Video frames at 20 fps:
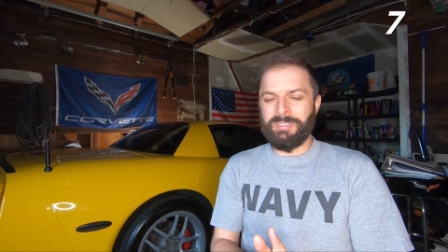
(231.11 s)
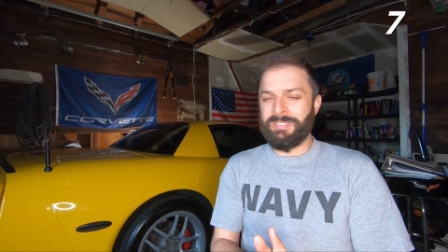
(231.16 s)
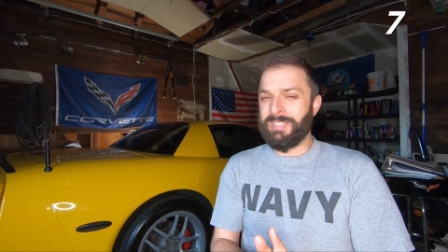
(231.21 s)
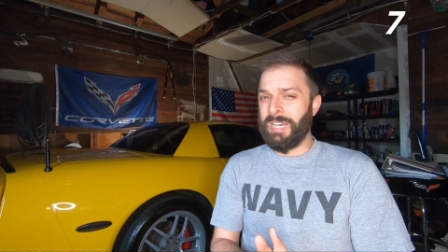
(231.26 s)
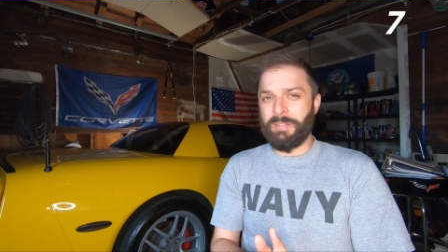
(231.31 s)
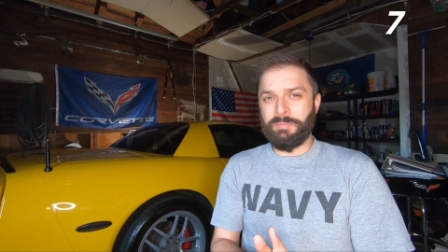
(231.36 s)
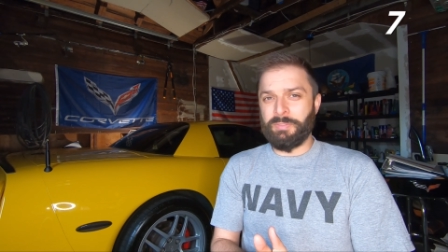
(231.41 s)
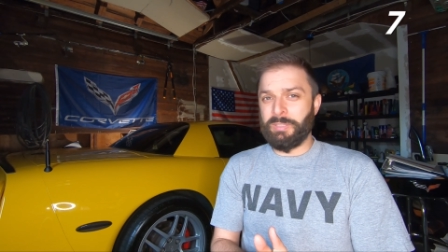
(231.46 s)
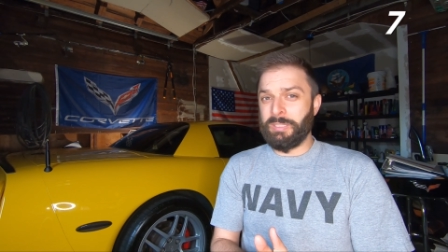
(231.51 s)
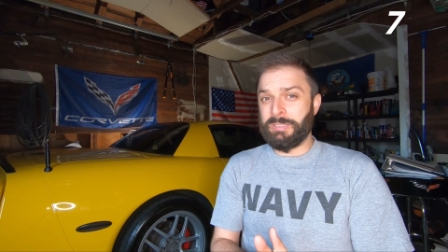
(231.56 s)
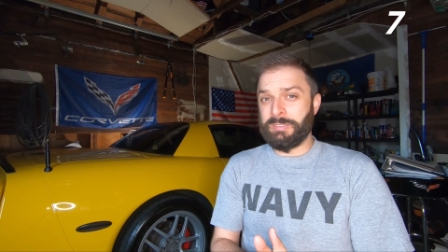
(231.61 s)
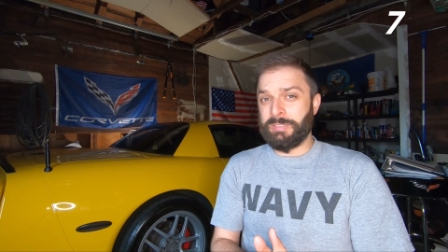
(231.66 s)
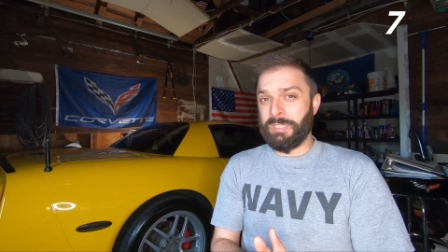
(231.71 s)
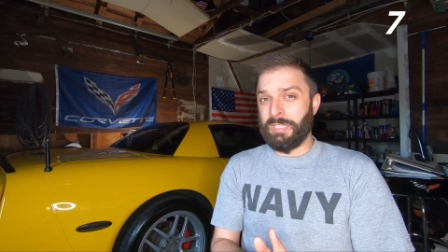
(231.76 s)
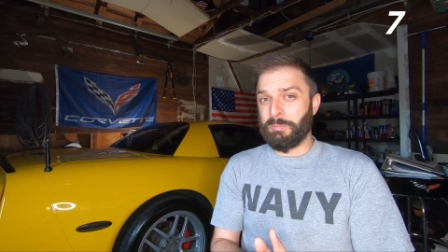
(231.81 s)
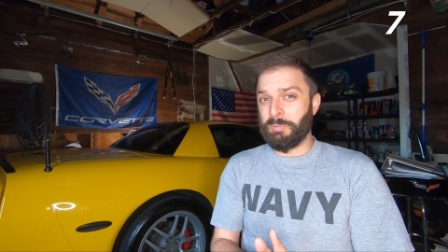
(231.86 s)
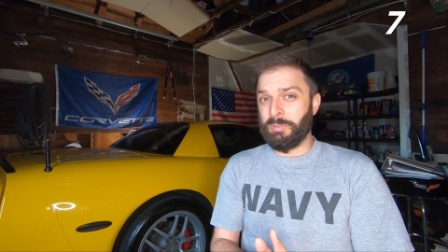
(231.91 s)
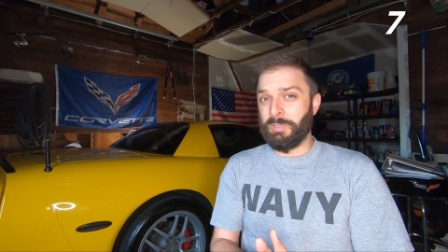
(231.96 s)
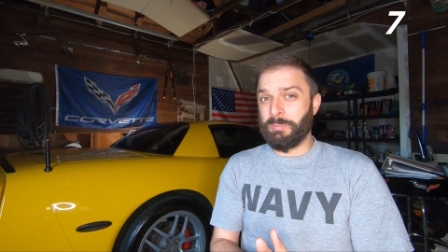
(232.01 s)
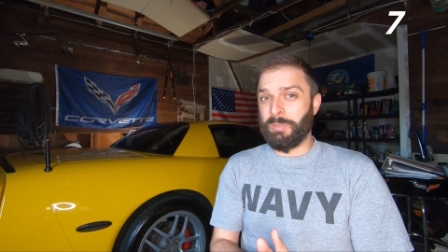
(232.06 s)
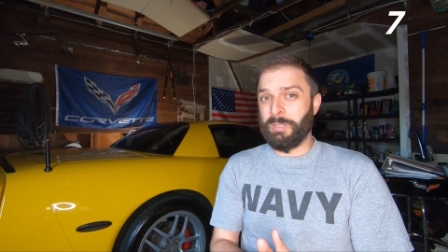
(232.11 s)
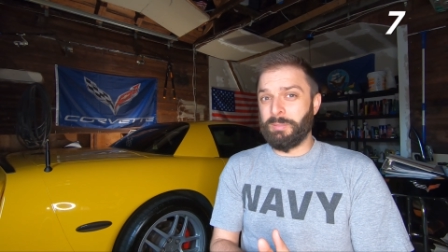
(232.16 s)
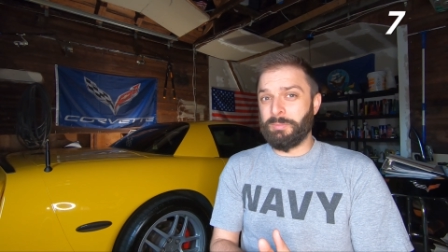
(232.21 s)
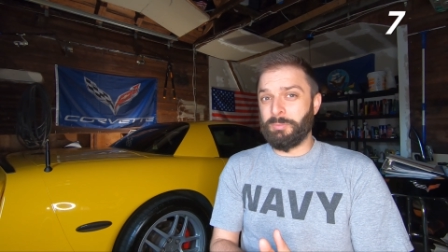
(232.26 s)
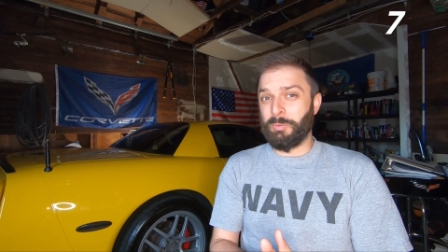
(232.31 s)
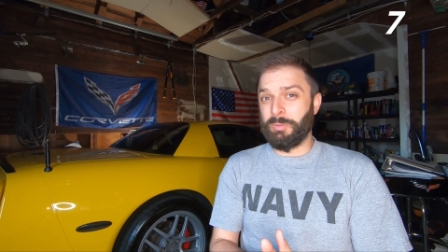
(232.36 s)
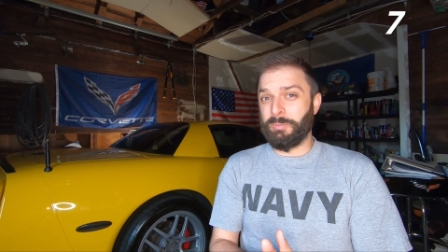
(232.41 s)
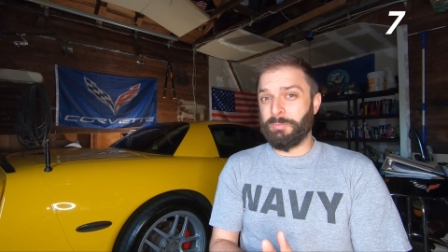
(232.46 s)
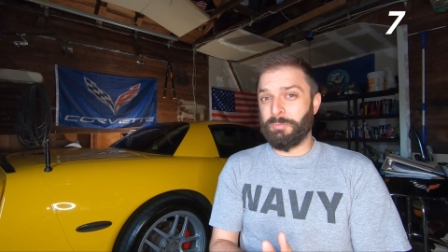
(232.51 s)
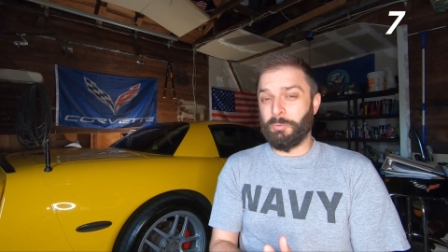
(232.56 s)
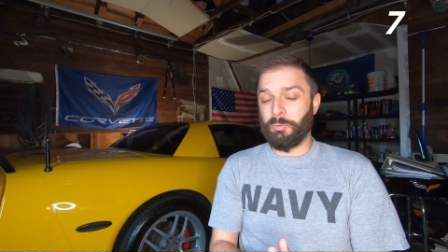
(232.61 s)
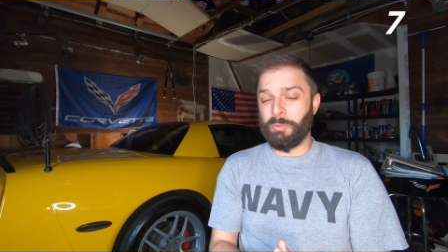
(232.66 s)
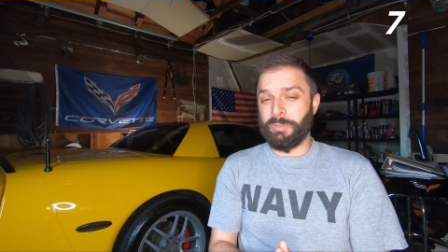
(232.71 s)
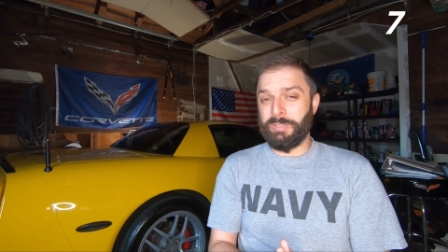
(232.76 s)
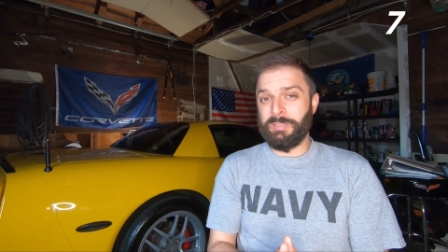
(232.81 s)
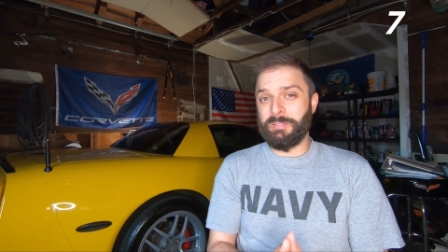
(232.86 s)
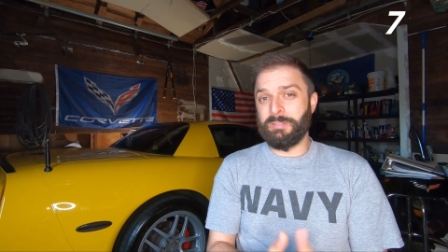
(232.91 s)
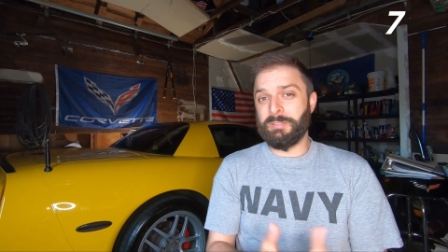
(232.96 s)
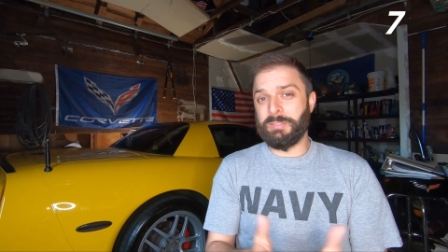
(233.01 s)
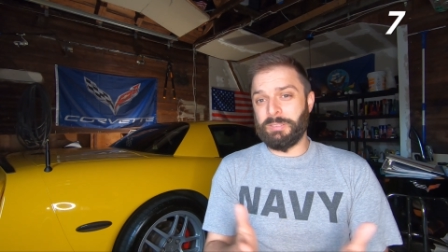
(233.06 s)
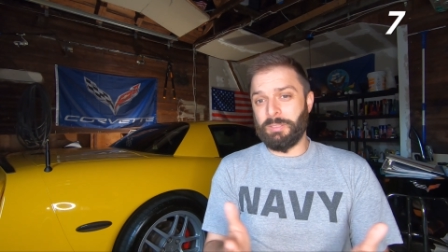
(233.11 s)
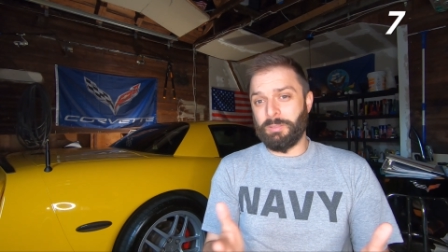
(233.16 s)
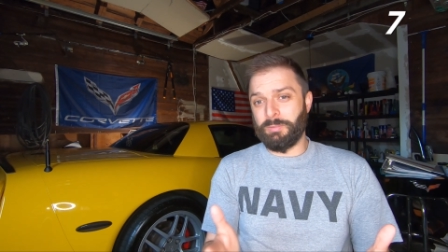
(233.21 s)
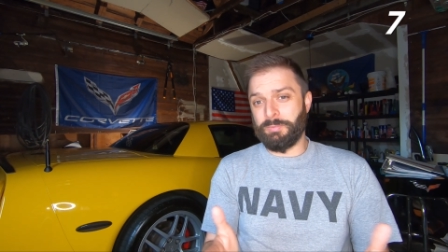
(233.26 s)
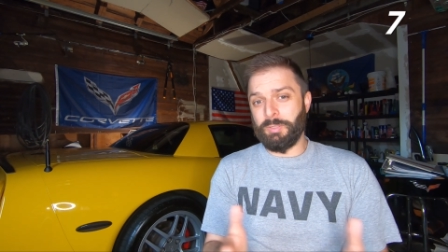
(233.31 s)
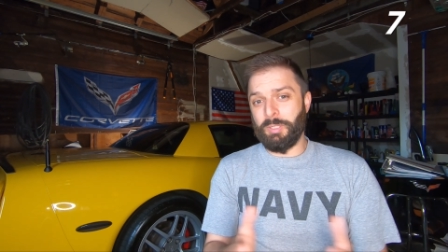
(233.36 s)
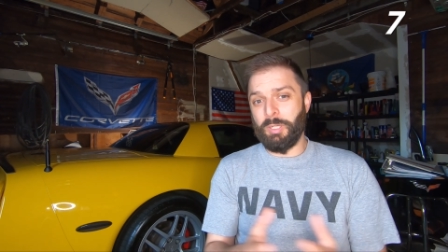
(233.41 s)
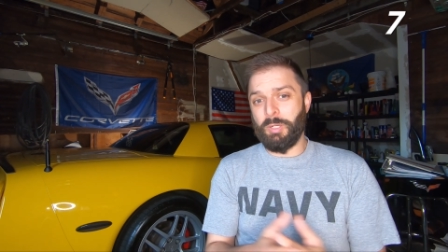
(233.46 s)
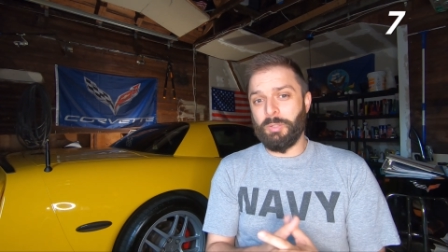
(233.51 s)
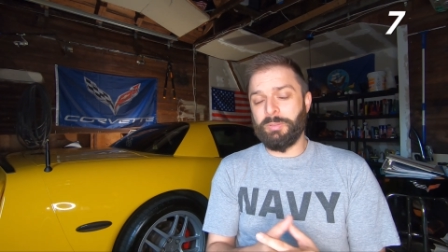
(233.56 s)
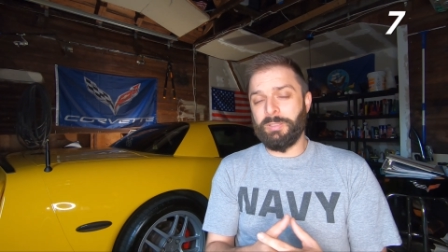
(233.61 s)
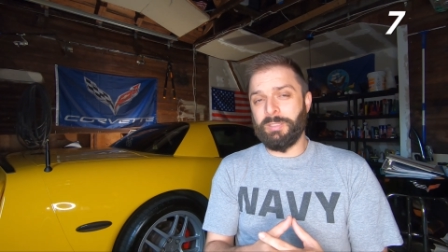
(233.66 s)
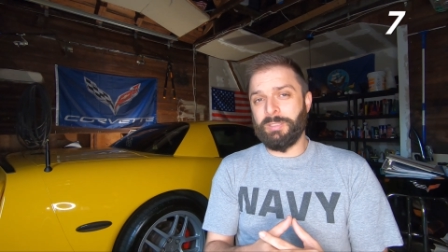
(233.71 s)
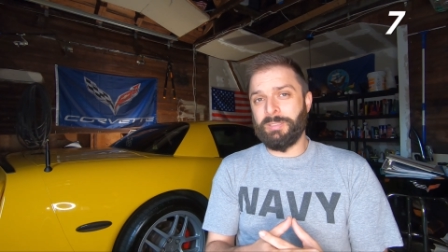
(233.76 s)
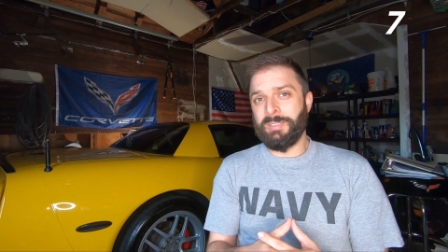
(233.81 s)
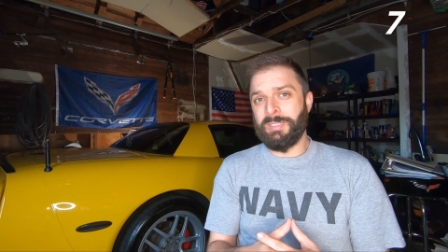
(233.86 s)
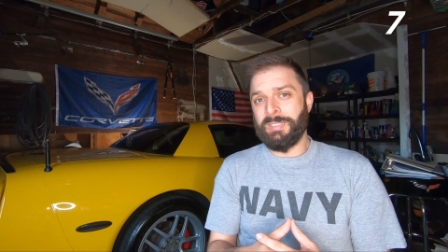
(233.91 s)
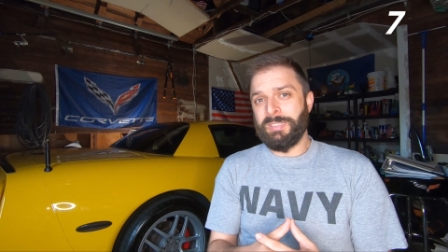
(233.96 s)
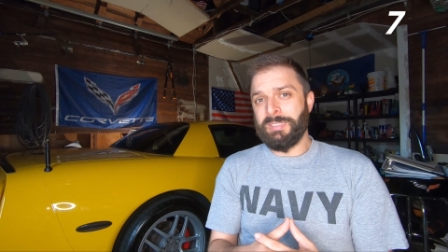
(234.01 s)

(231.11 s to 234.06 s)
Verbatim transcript: Not very stable above 140. So if you own a